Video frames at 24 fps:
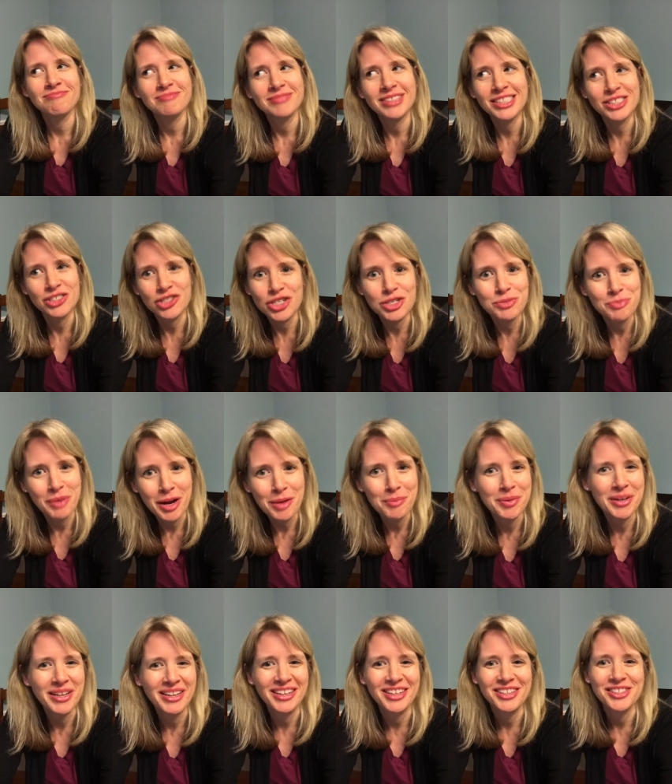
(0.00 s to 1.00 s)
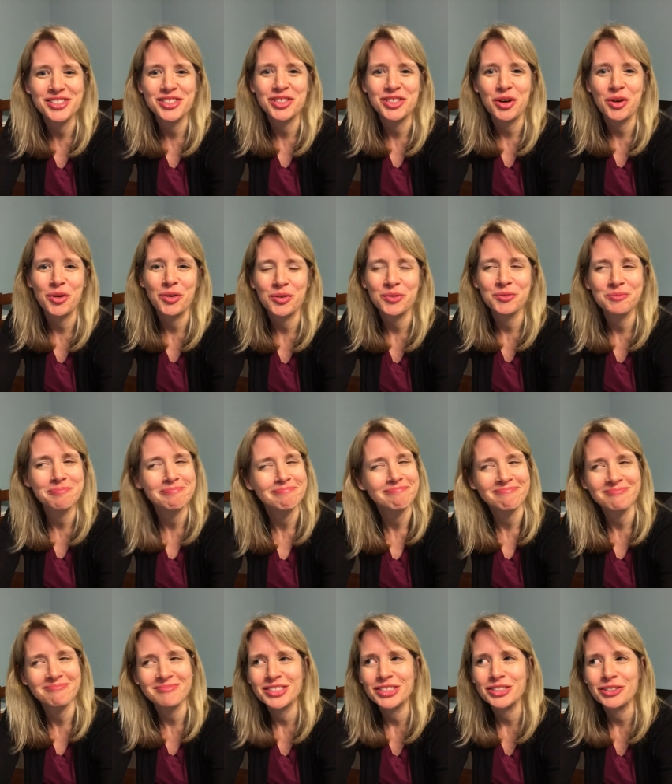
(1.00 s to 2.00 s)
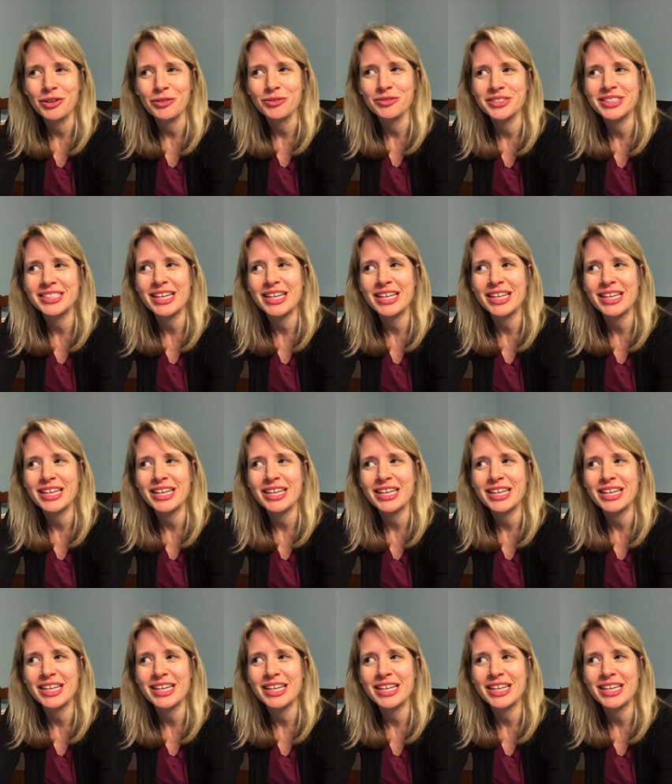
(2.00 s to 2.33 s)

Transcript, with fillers: it's just my opinion so you know